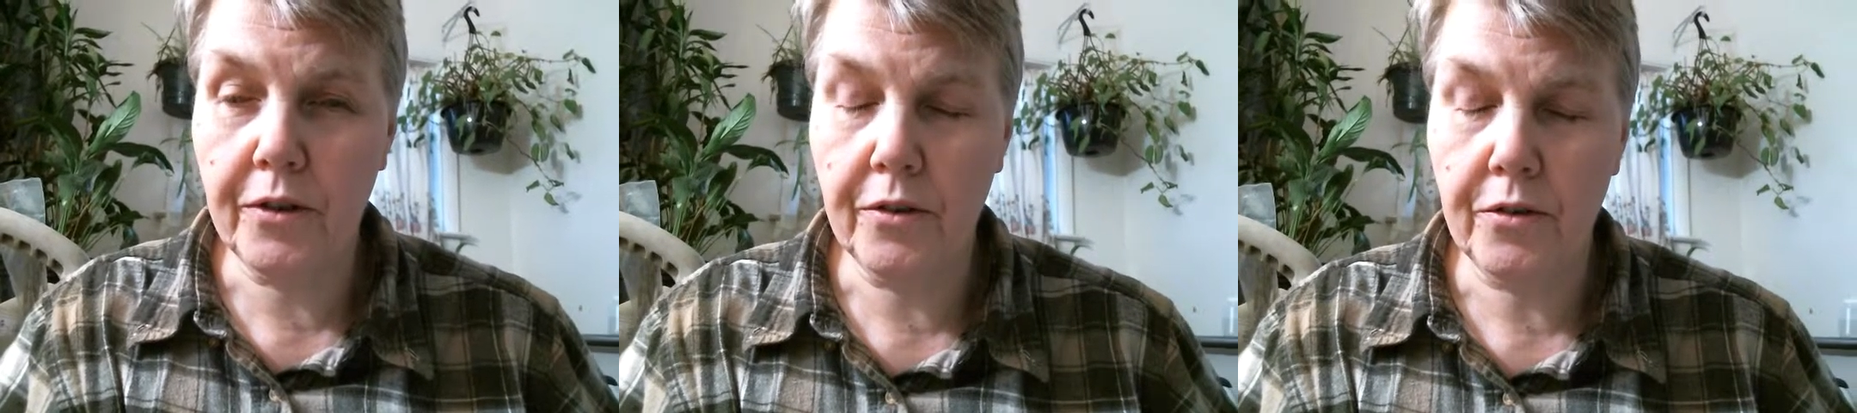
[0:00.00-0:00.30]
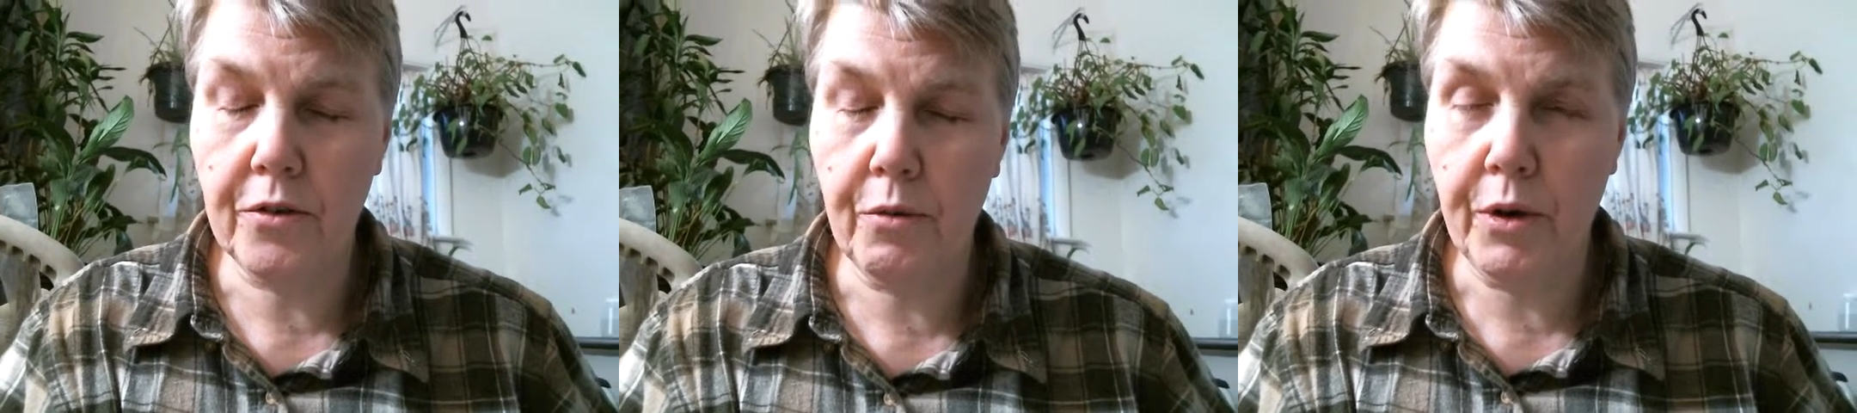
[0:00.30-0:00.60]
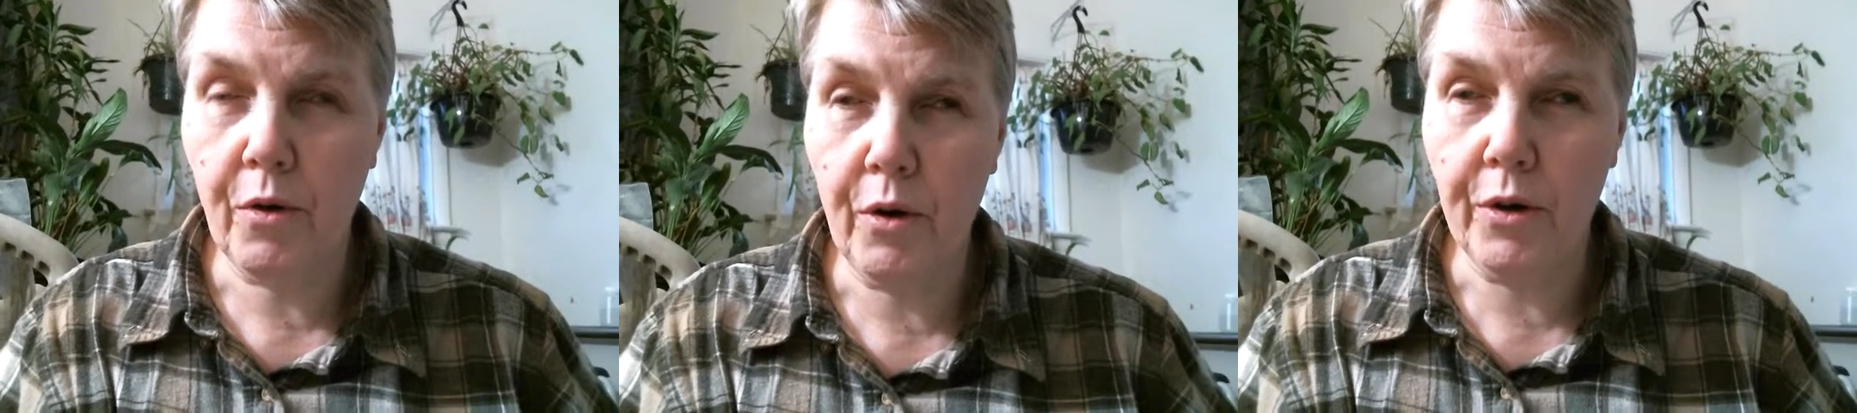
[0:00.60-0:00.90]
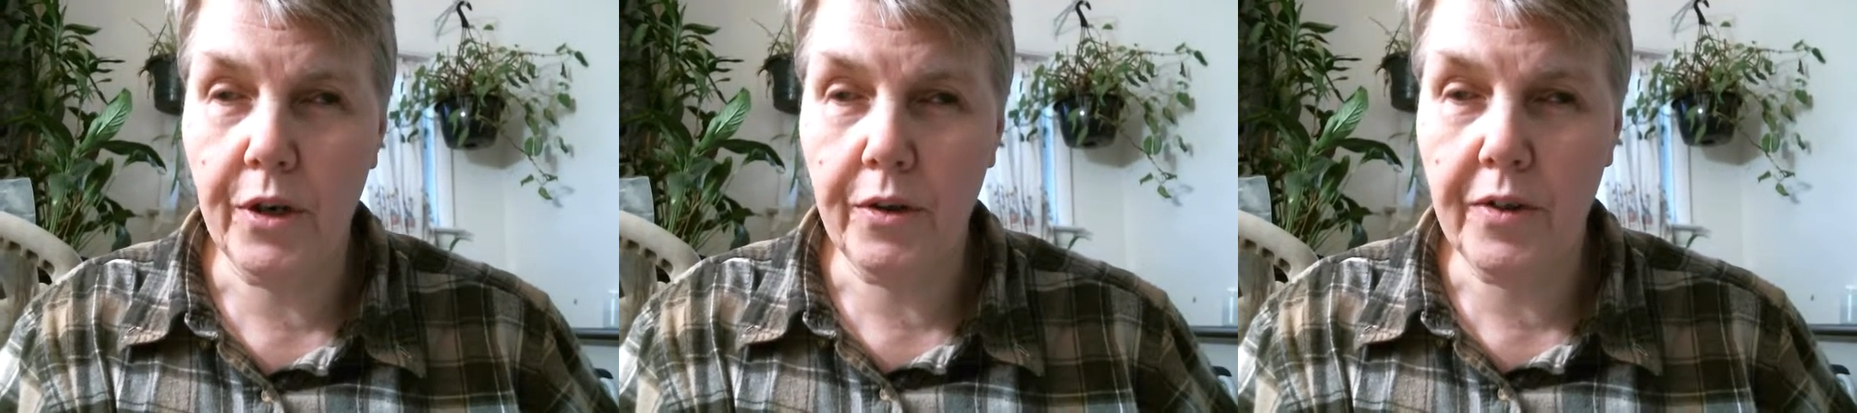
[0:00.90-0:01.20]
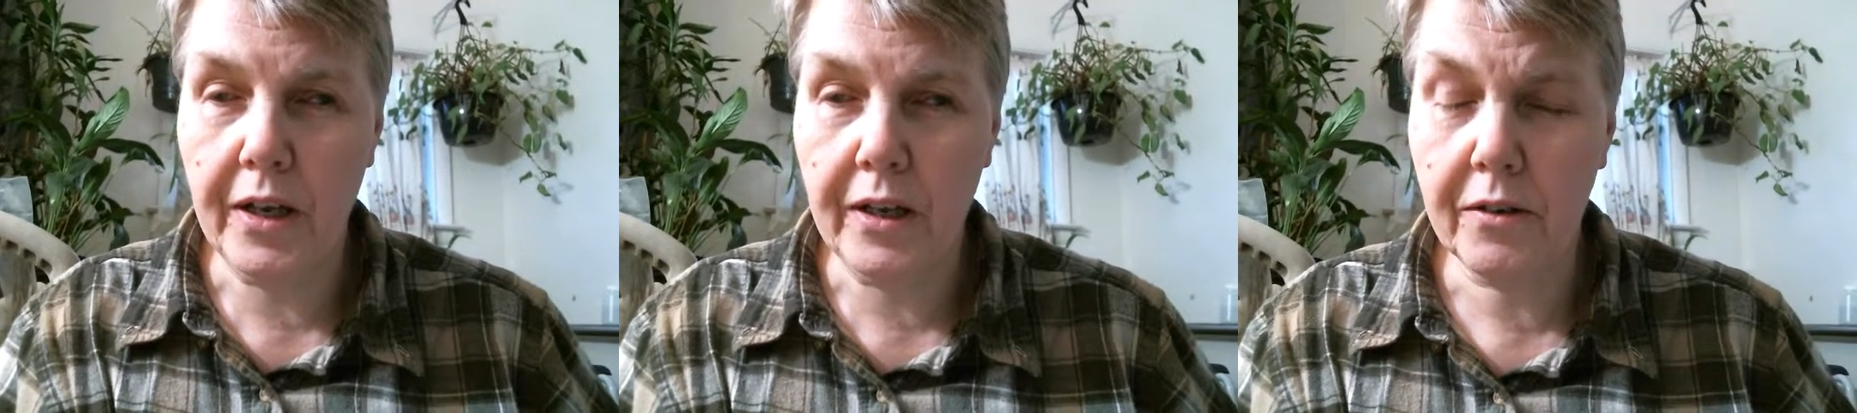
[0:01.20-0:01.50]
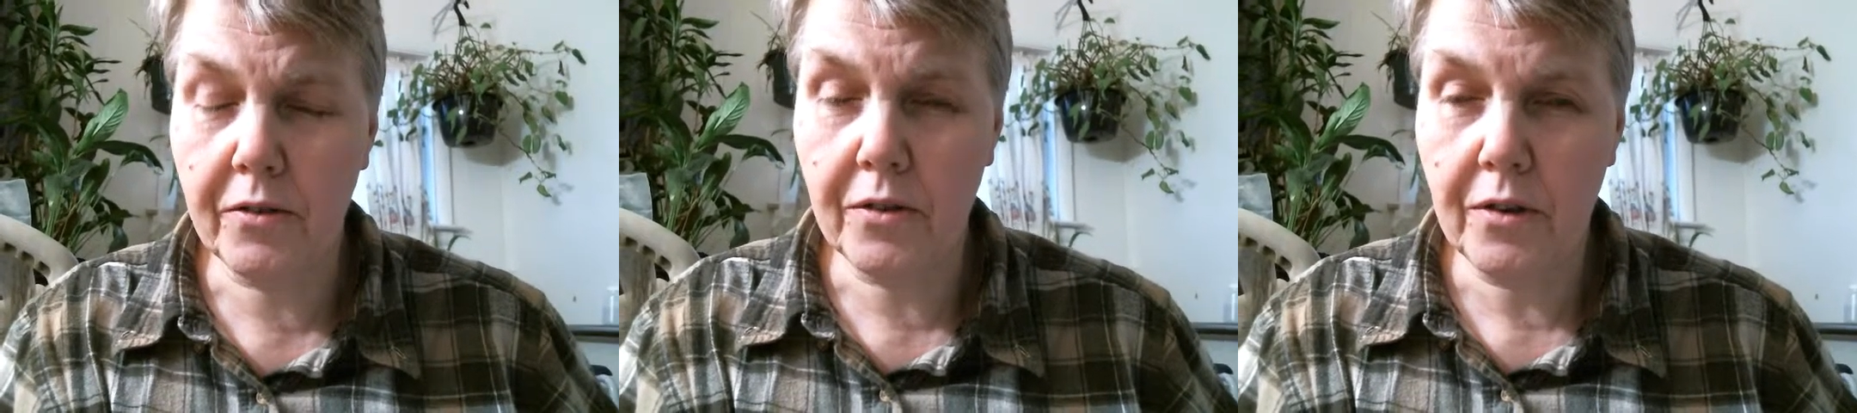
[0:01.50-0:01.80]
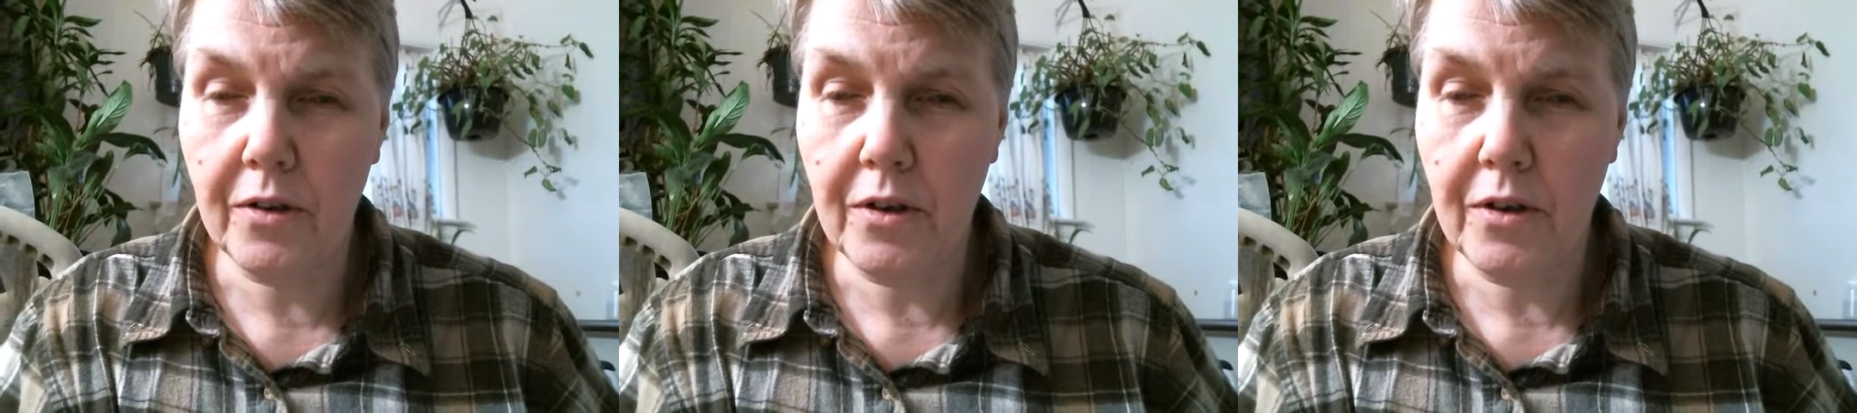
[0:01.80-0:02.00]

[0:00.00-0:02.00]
and doing gardening things.